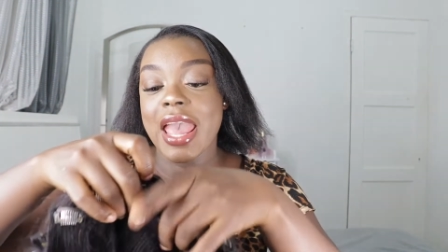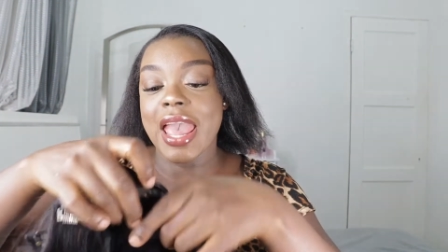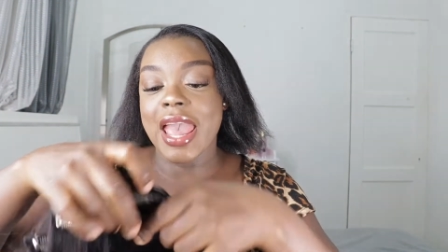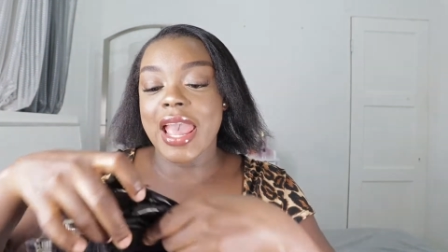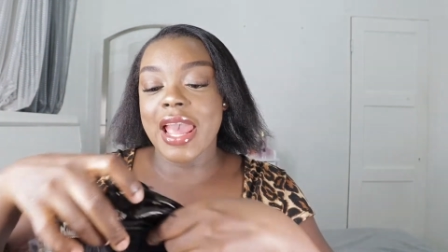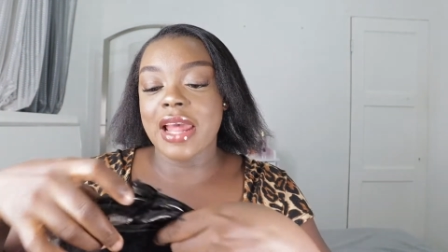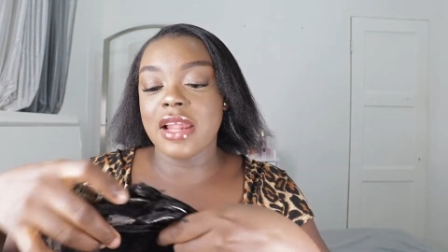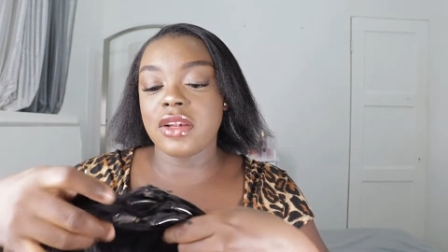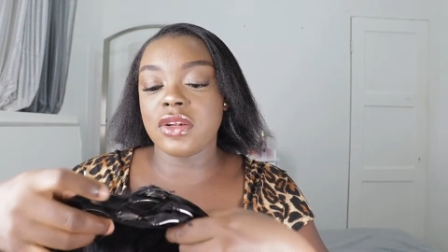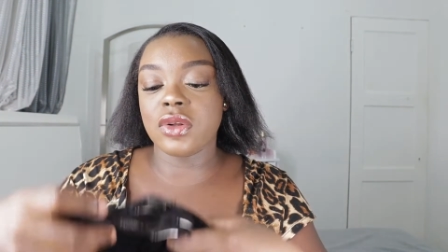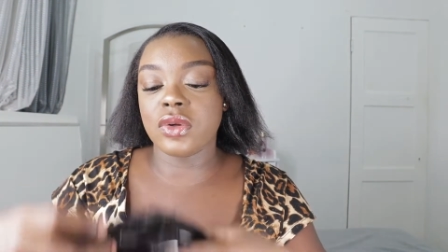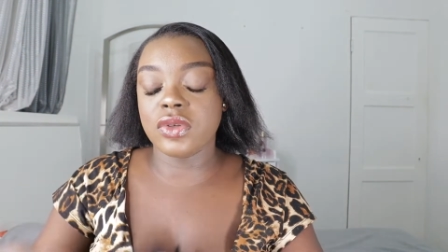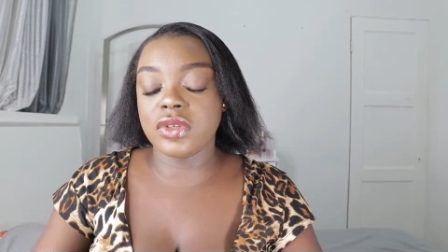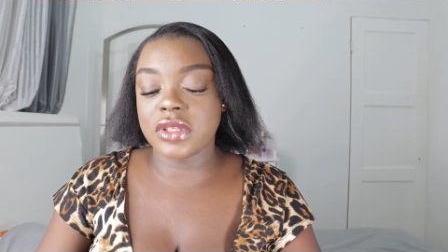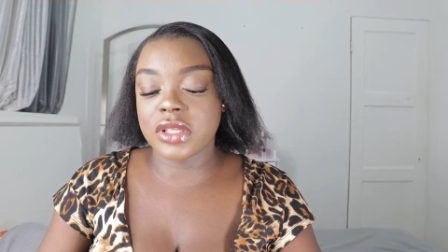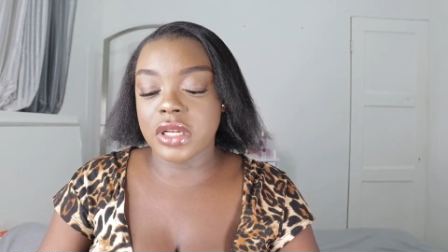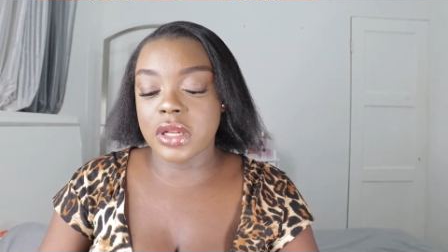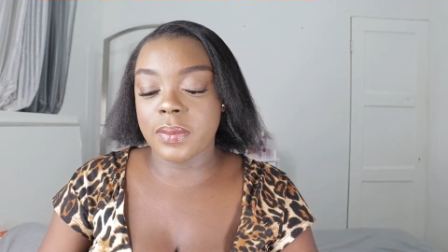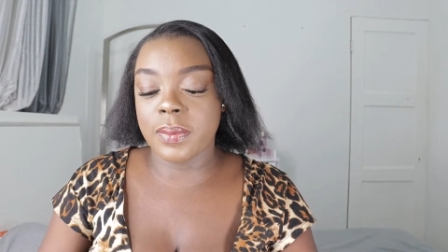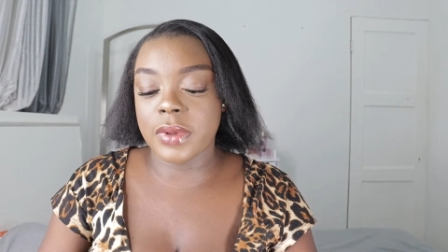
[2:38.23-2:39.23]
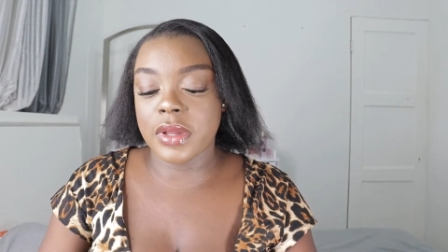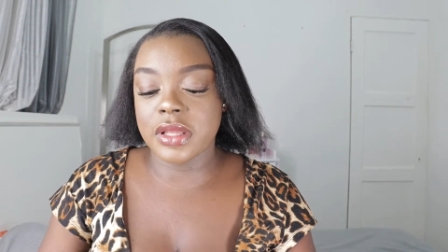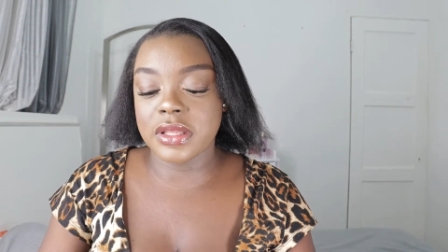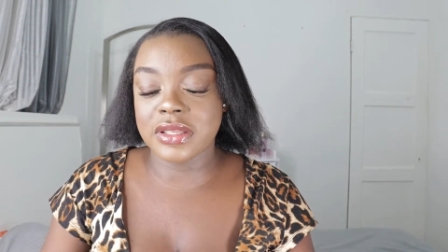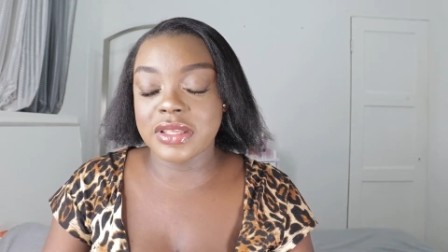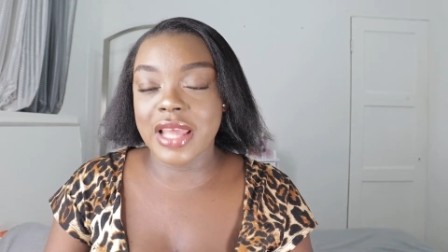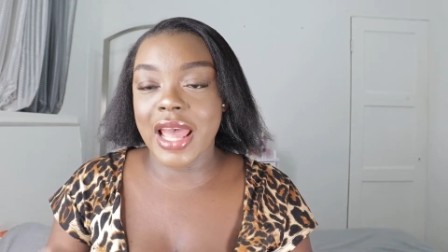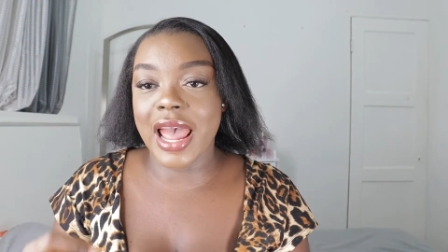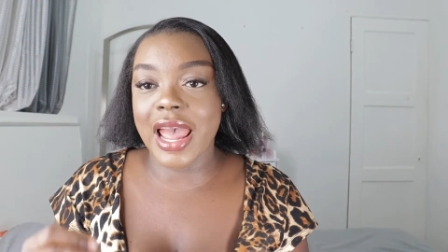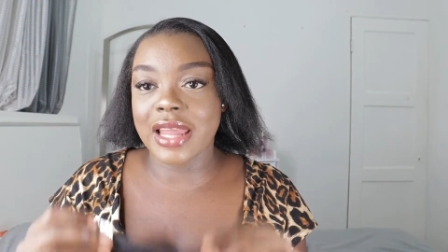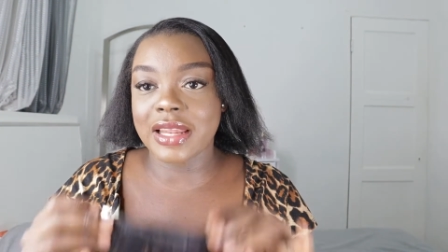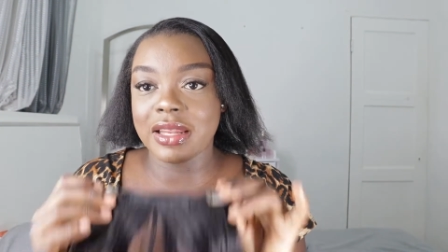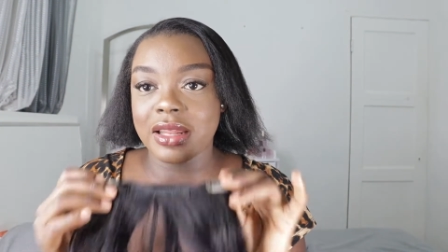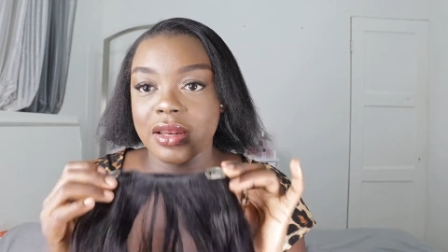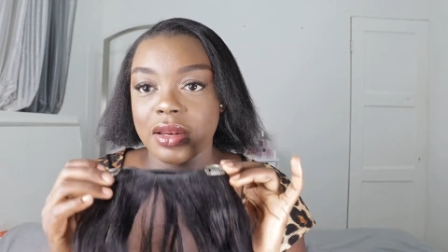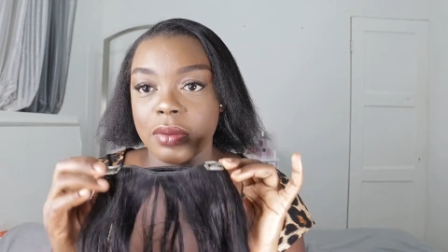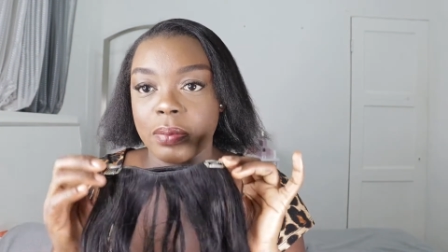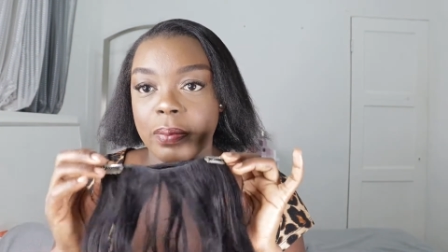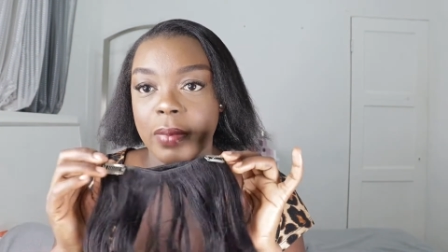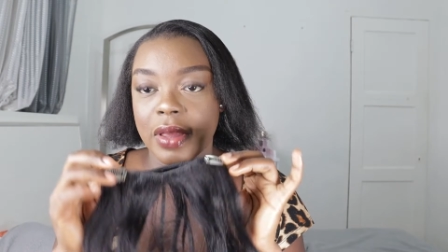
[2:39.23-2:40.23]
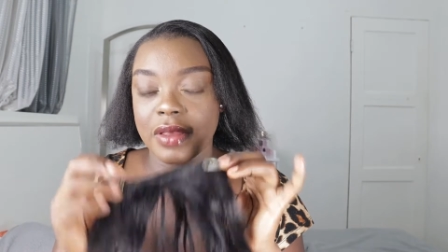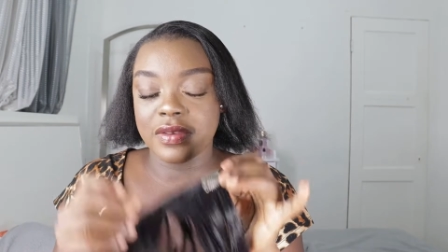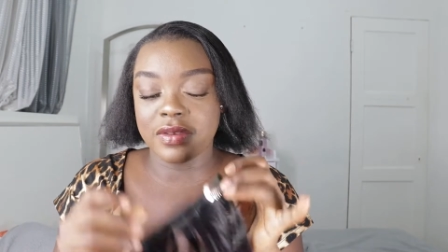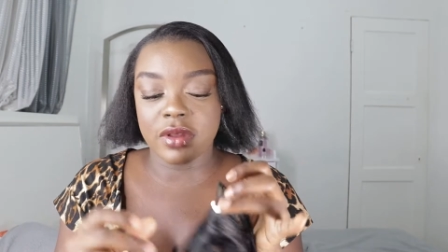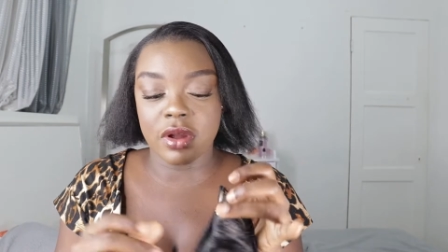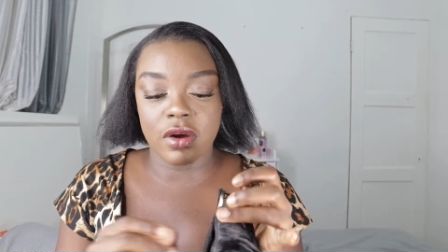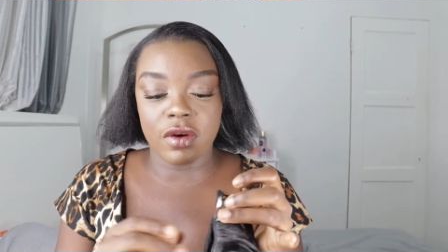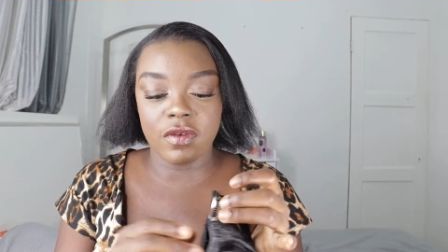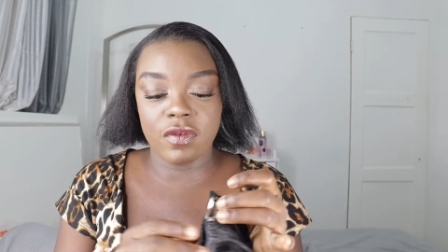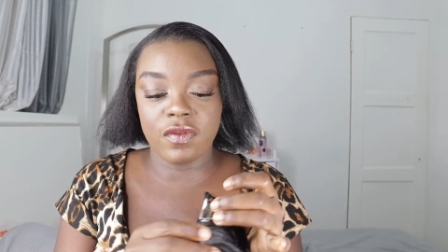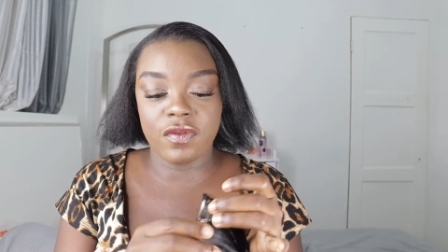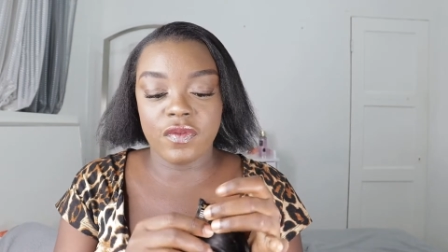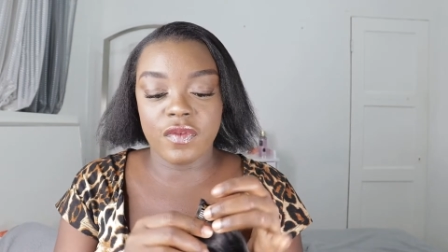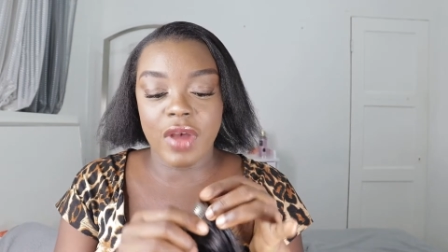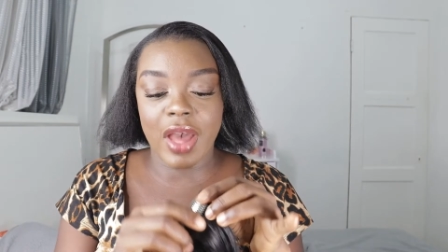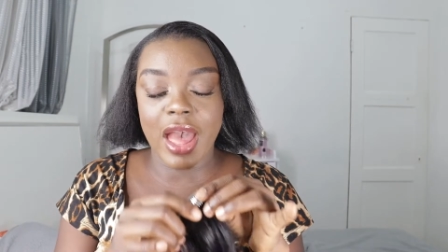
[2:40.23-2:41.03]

and those clip-ins I did it myself